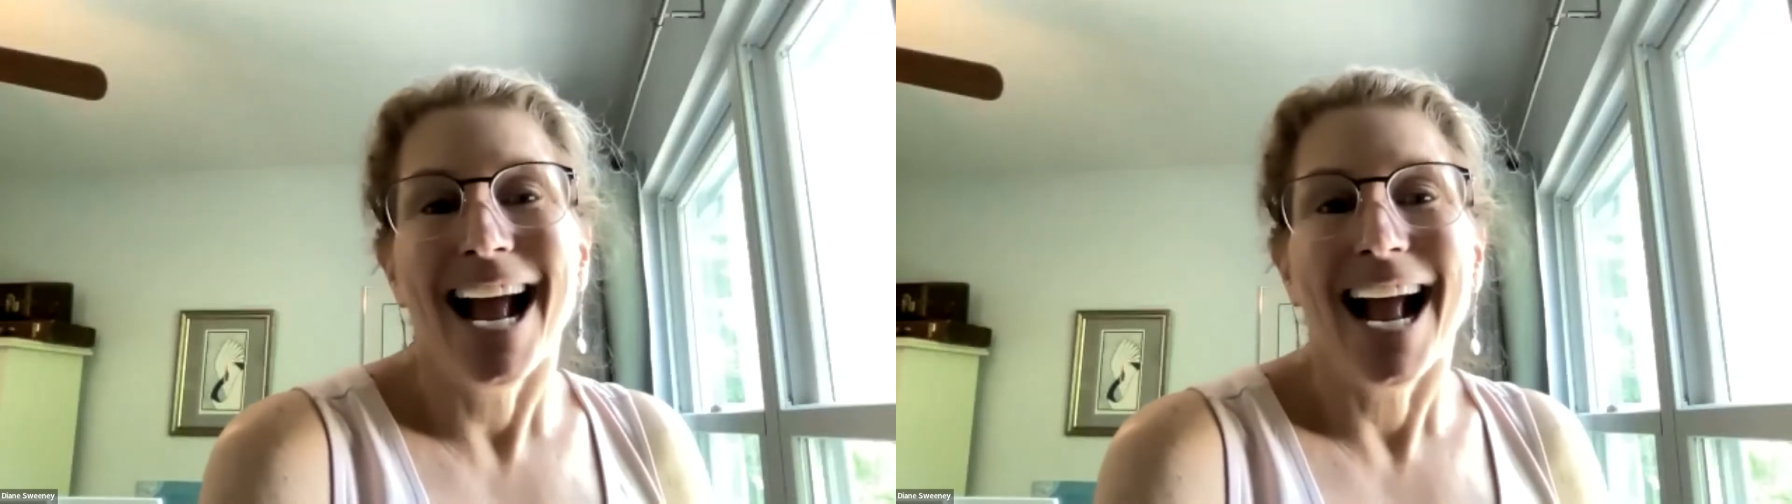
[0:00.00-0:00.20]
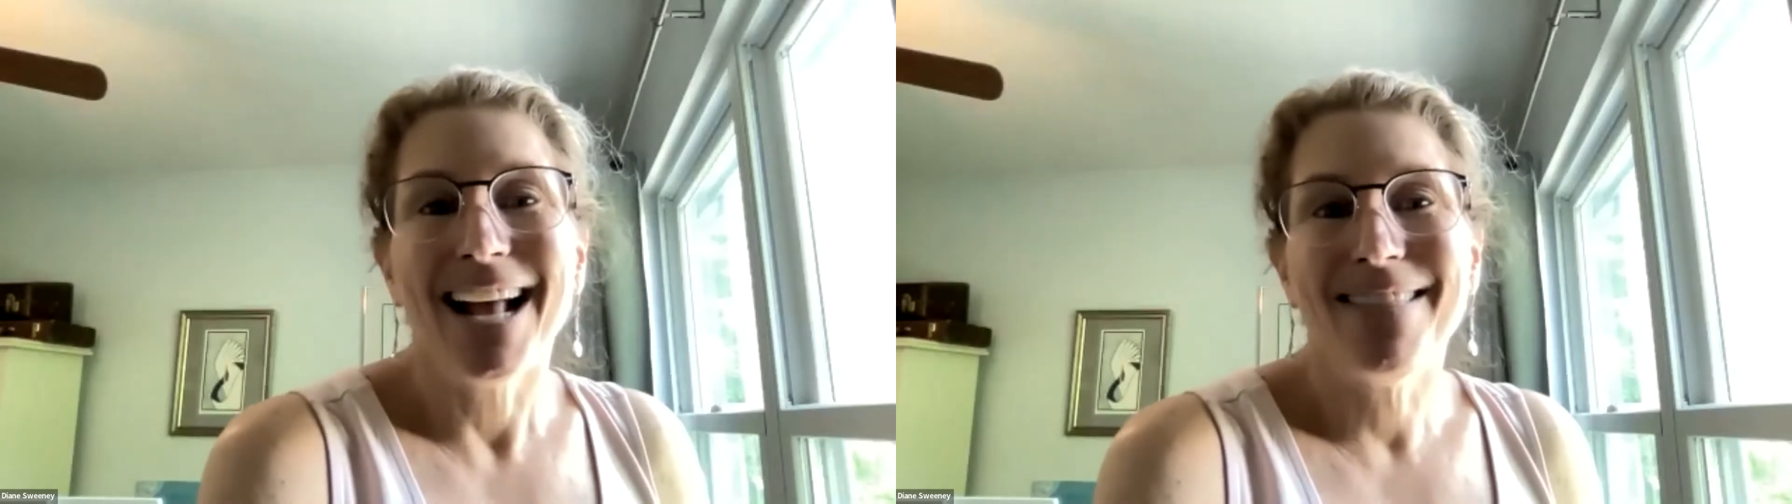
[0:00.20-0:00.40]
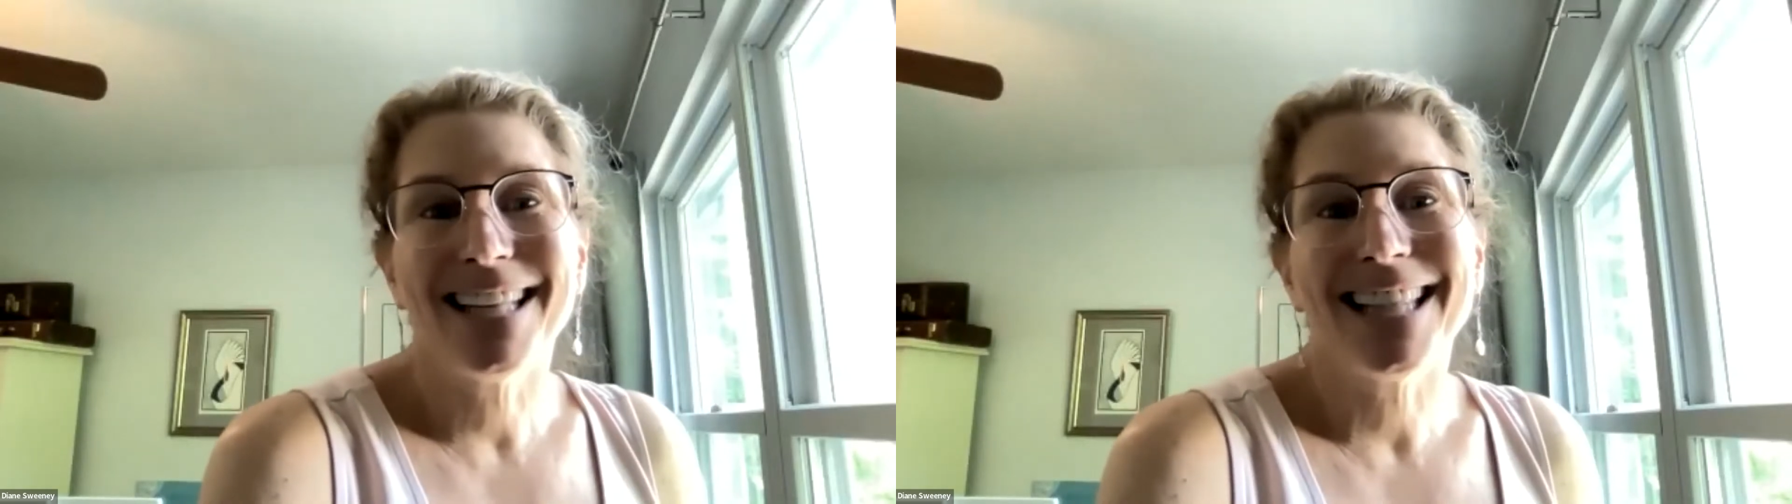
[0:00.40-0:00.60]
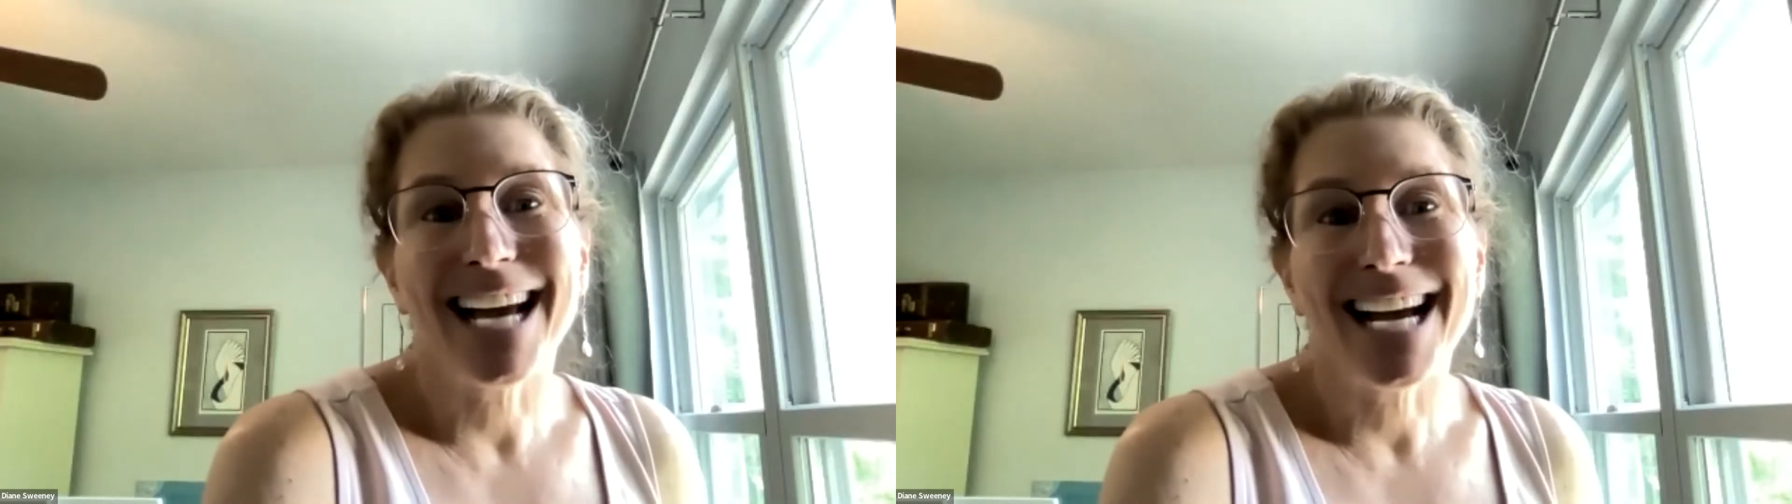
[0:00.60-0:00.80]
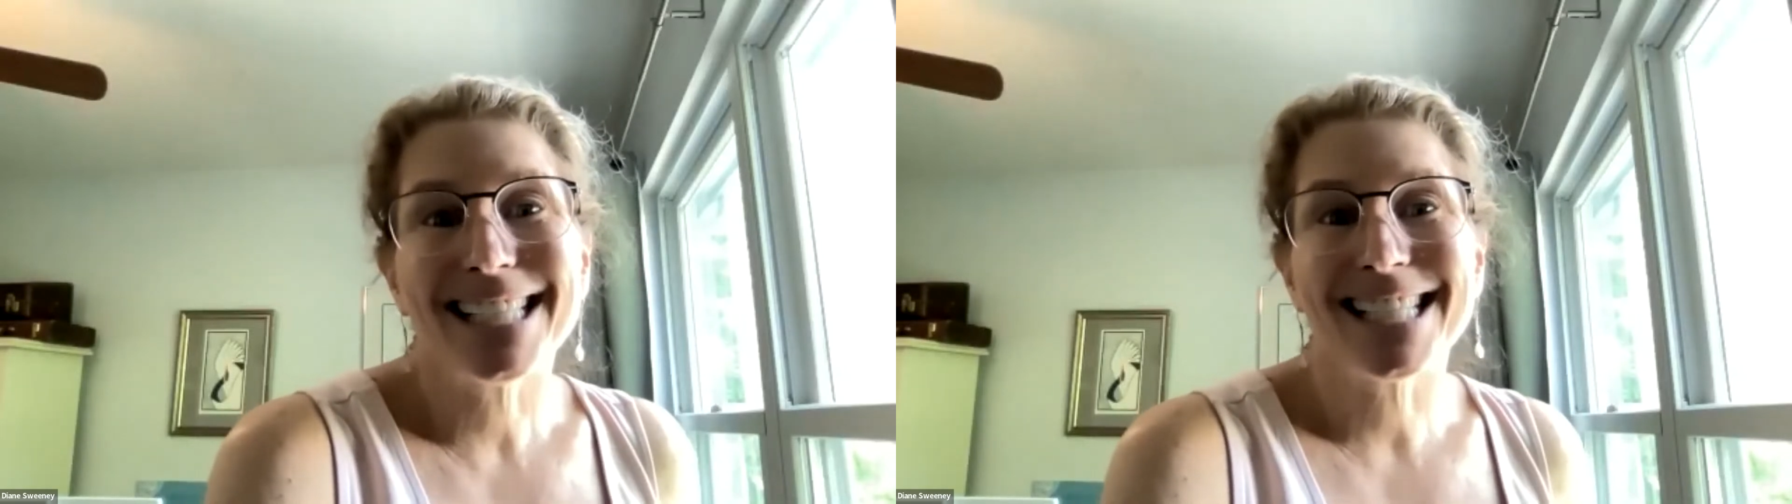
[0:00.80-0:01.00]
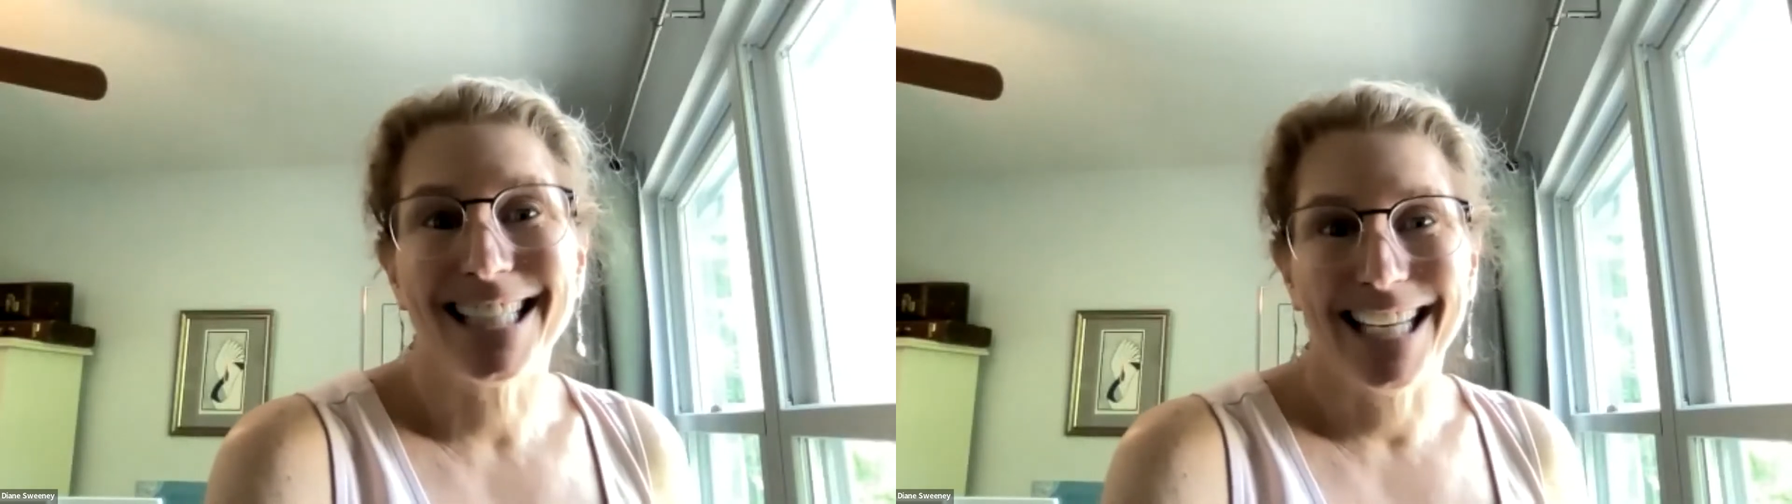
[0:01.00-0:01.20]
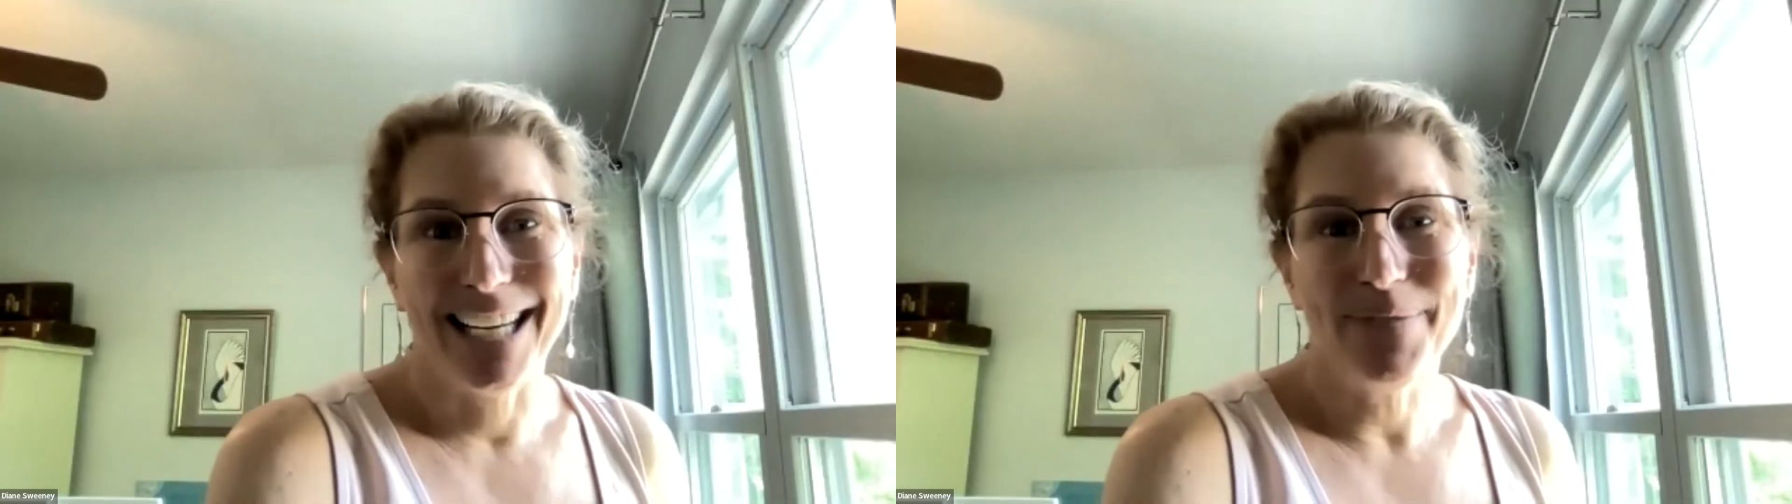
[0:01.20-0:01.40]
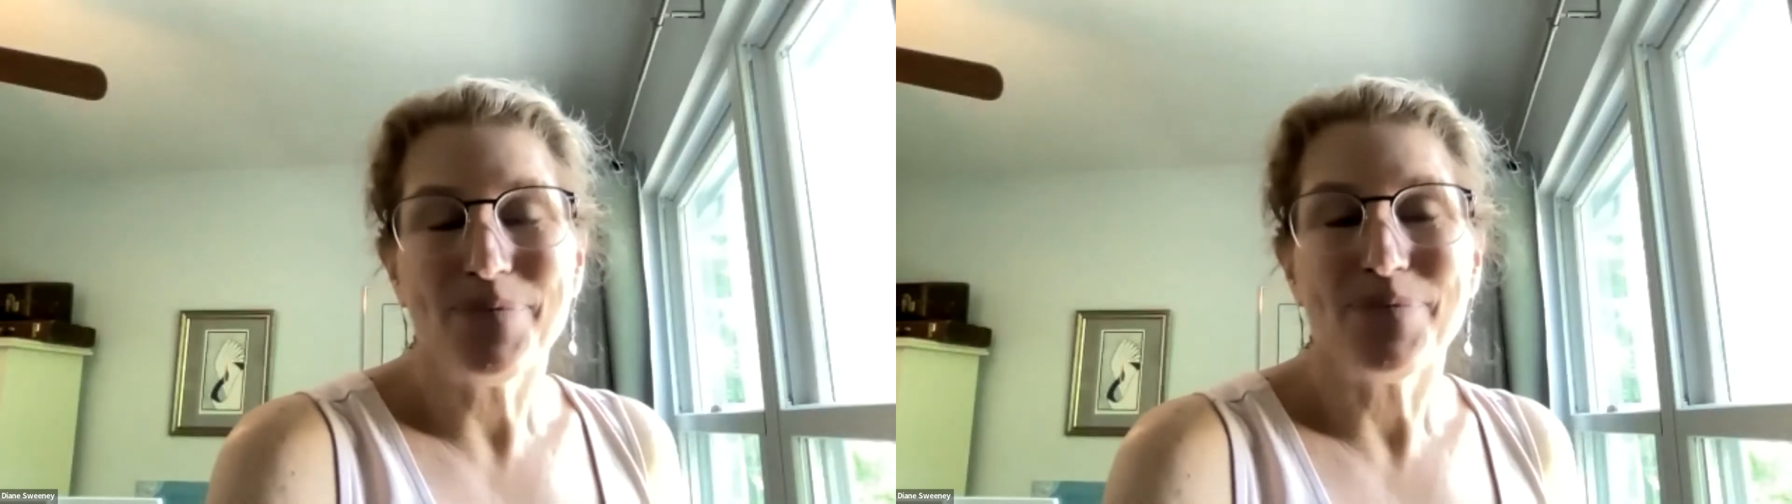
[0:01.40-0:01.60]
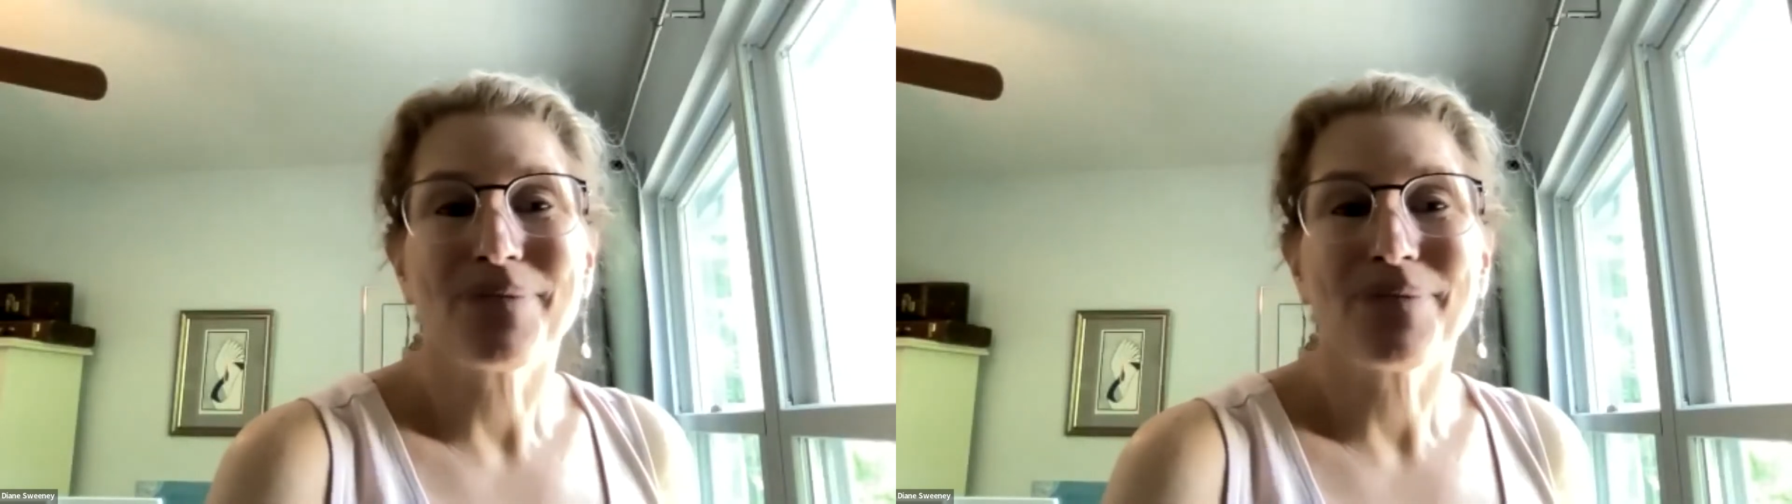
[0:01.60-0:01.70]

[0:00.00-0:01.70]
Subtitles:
And then lastly,